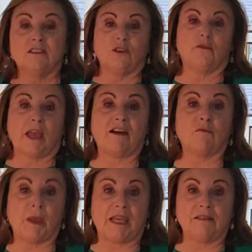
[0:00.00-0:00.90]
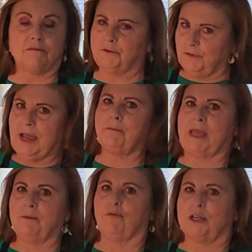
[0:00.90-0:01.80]
So if you have paint, you've got
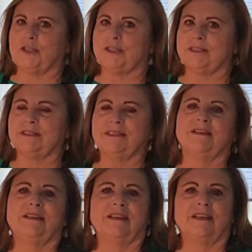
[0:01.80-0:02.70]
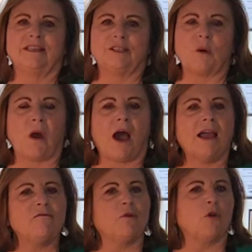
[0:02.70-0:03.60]
paintbrushes. So
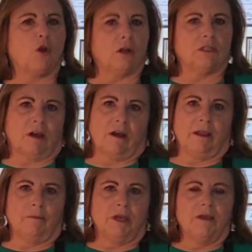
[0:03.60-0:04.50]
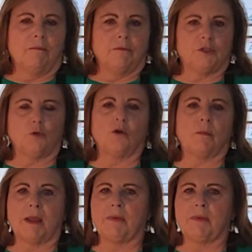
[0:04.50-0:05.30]
I, for a long time, stored my